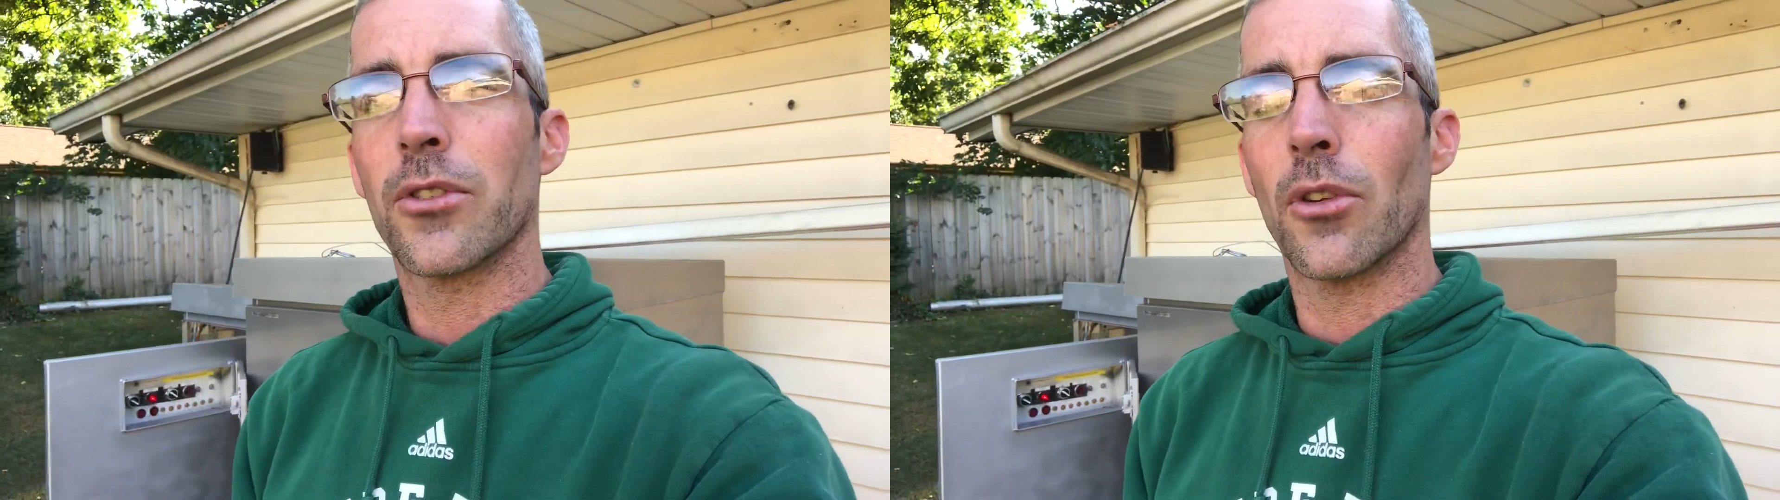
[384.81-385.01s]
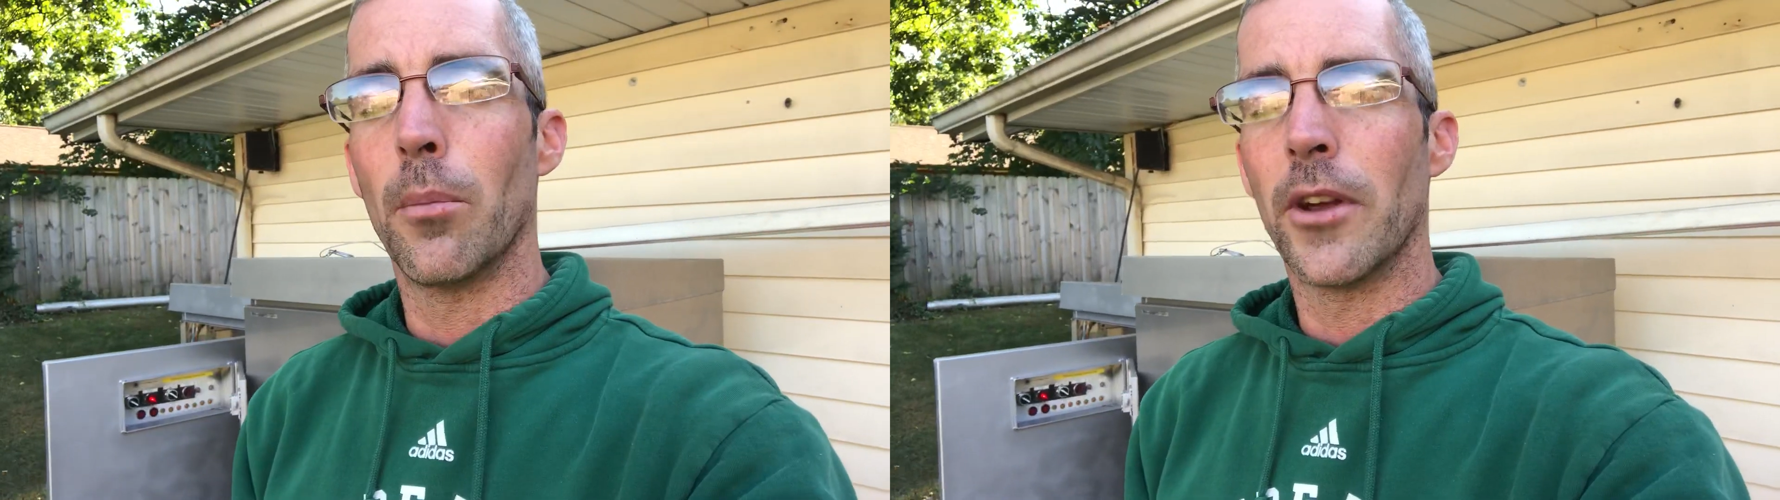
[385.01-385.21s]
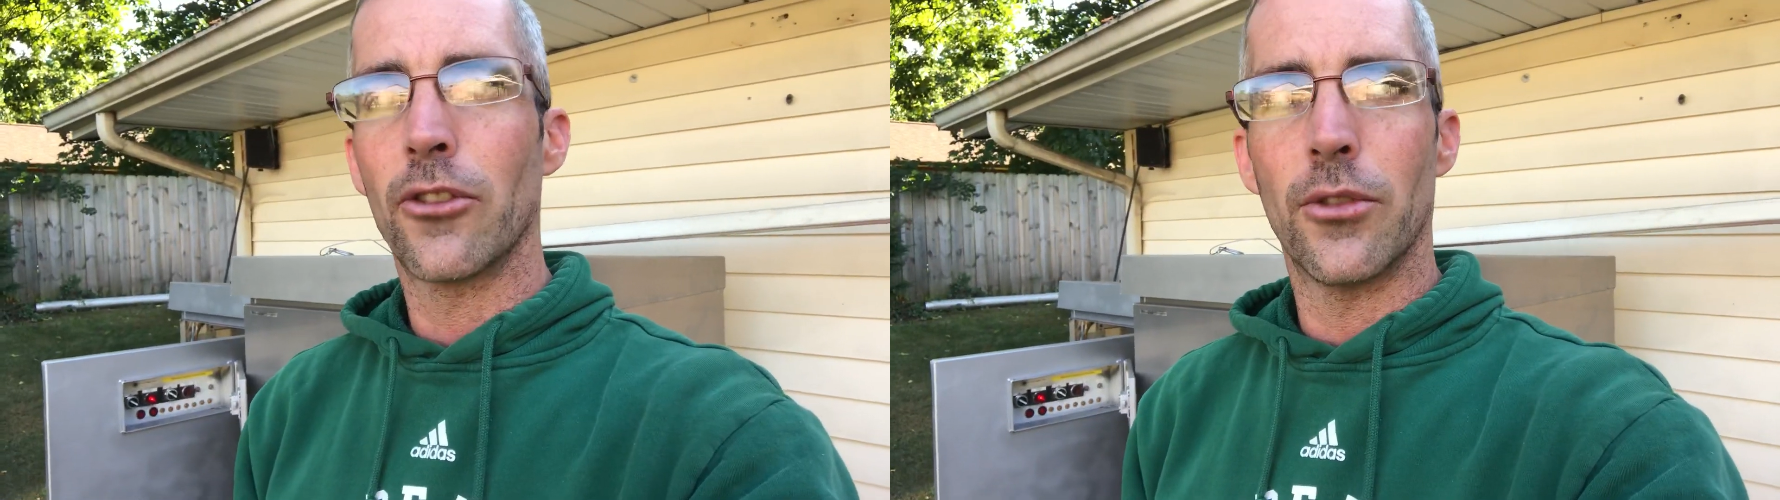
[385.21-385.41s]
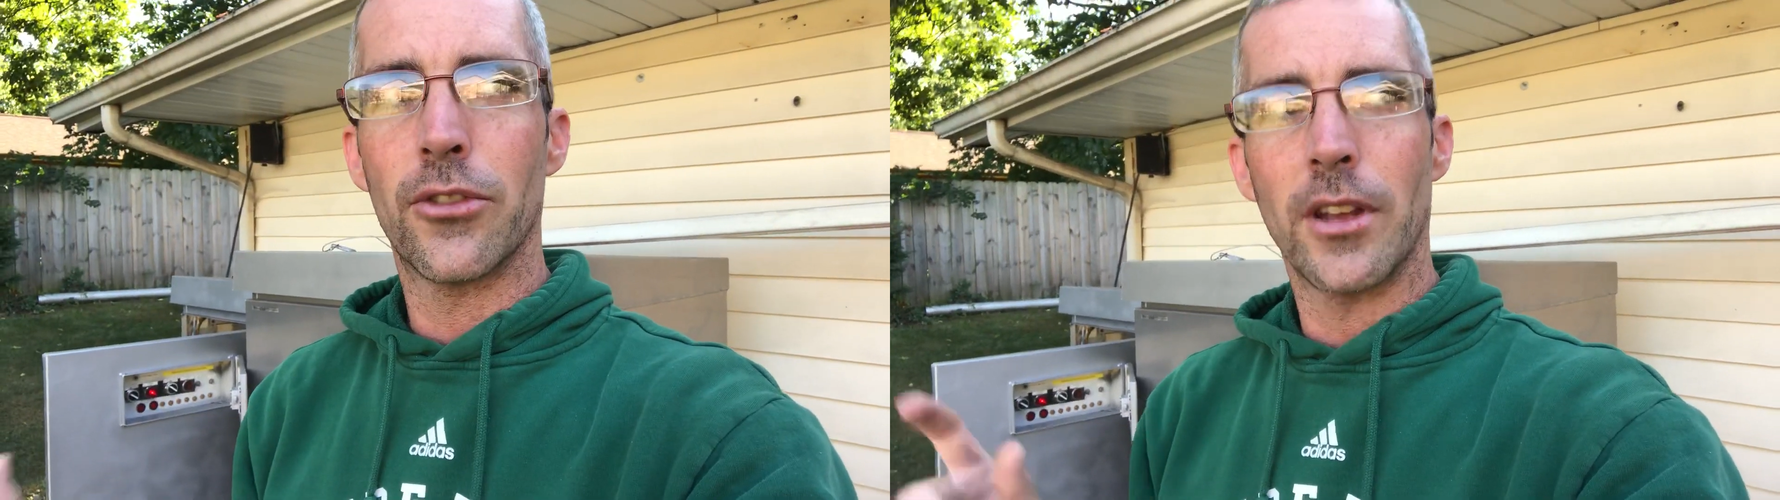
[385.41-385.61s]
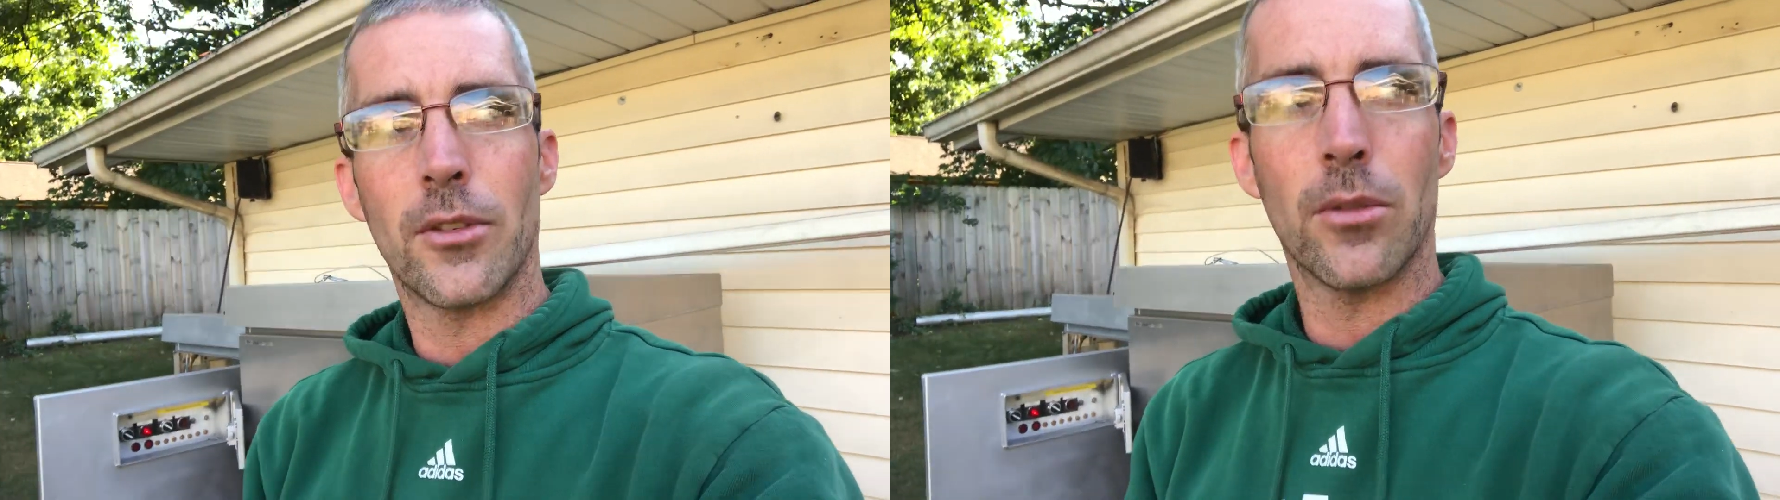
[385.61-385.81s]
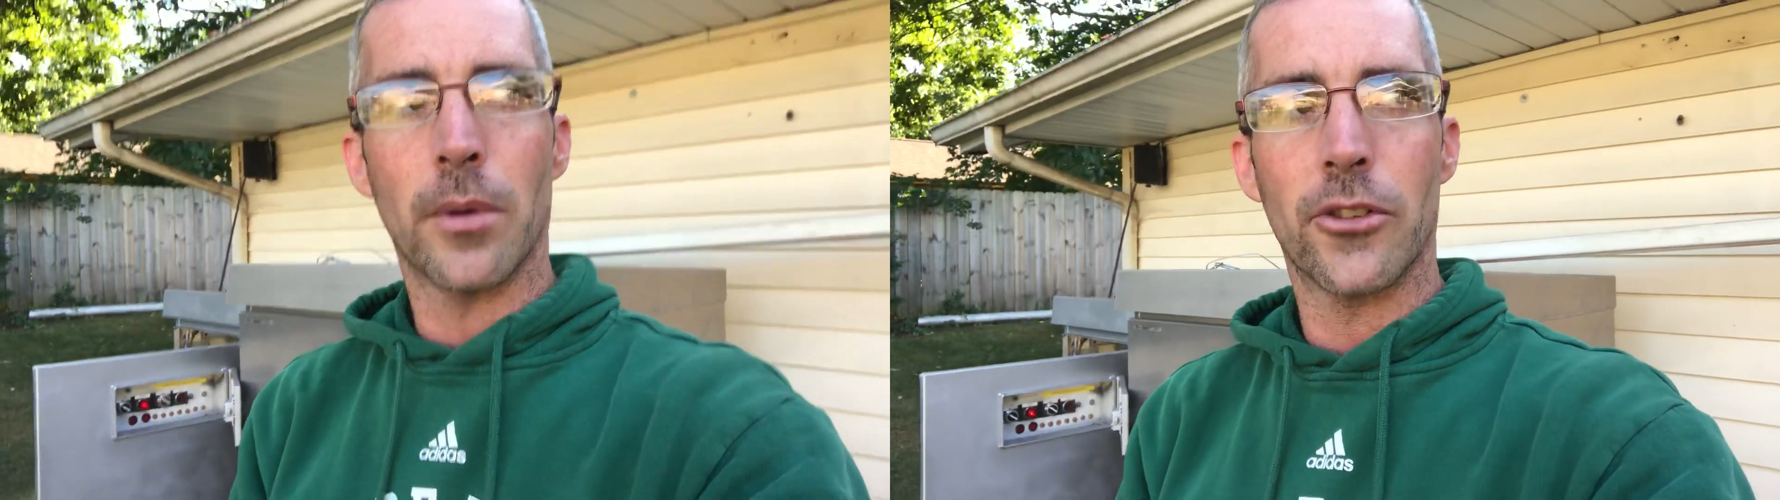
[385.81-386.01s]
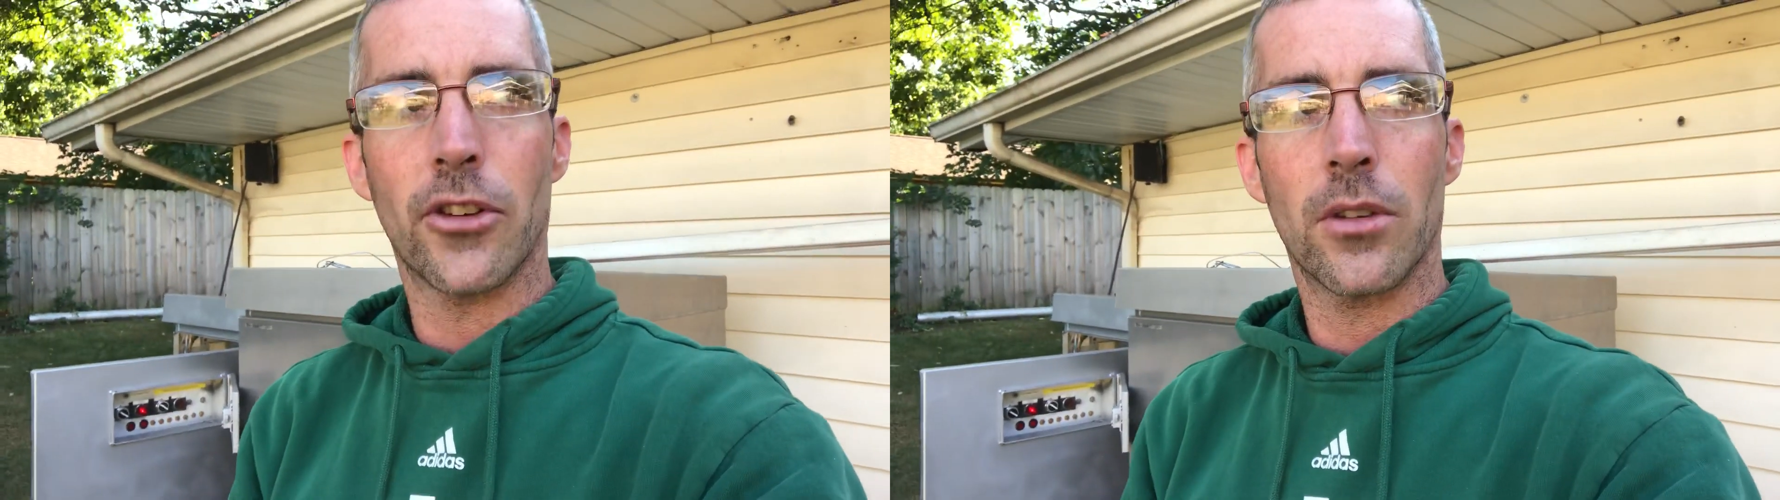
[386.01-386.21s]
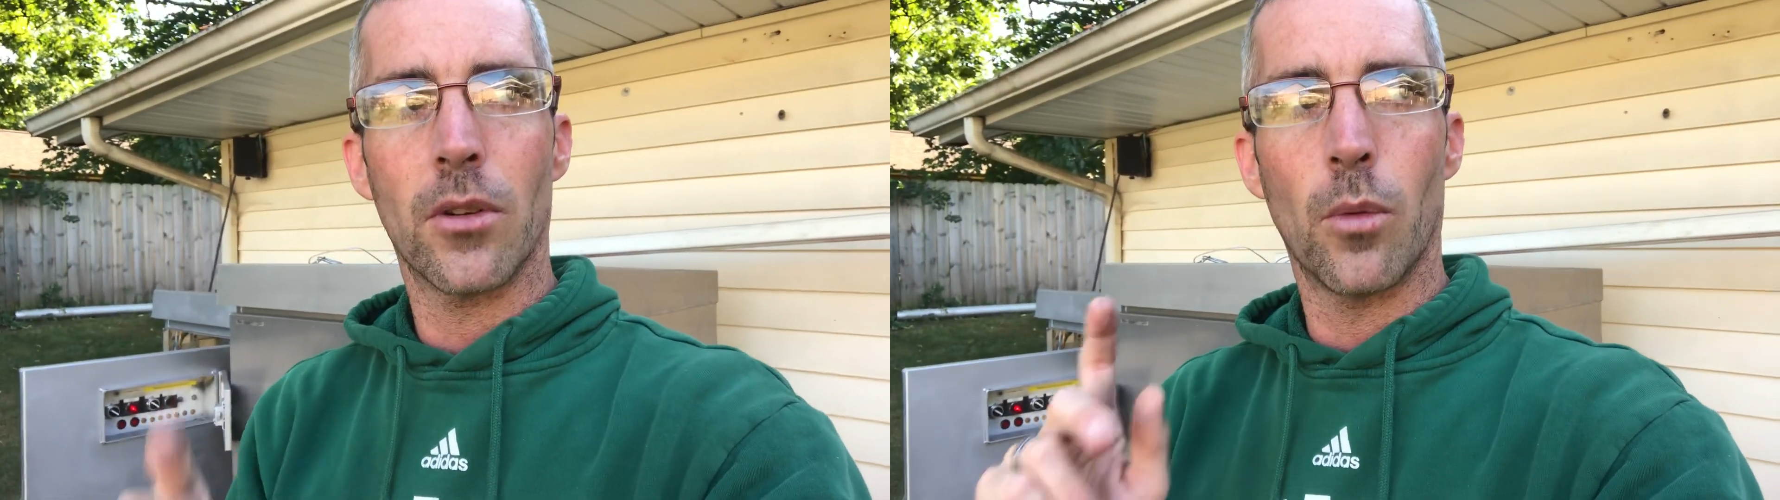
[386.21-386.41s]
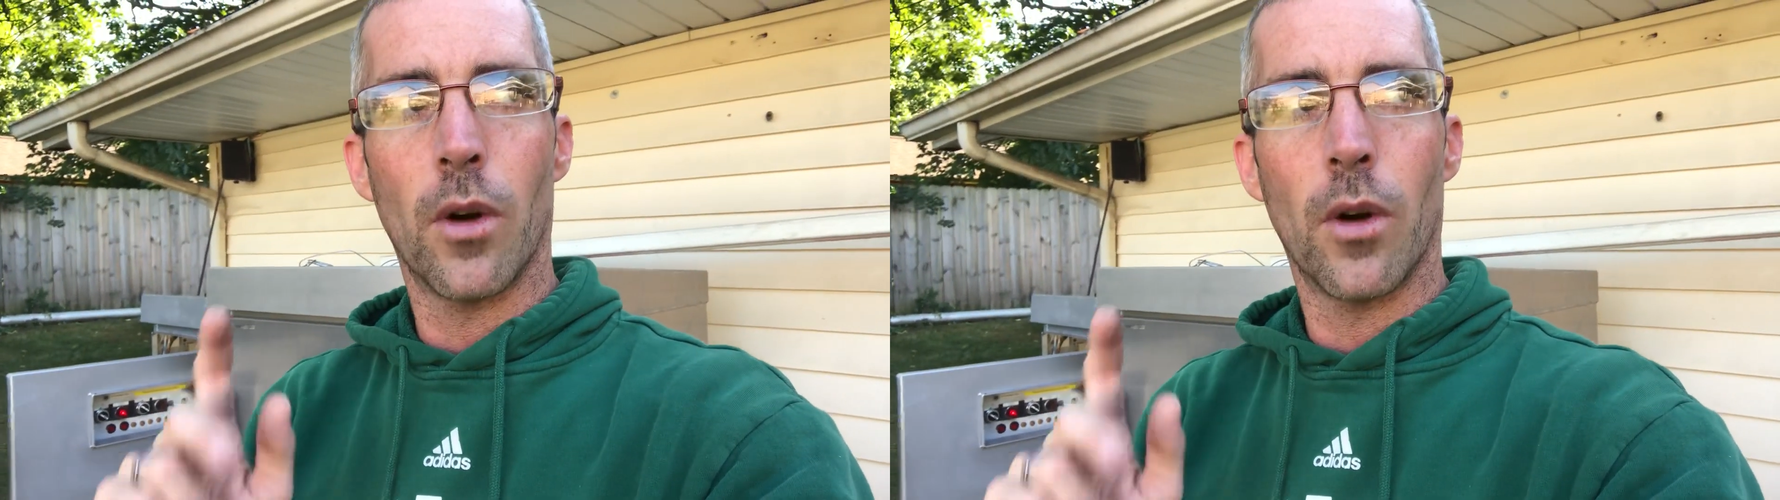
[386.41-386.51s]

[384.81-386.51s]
So make sure you stay tuned to my channel,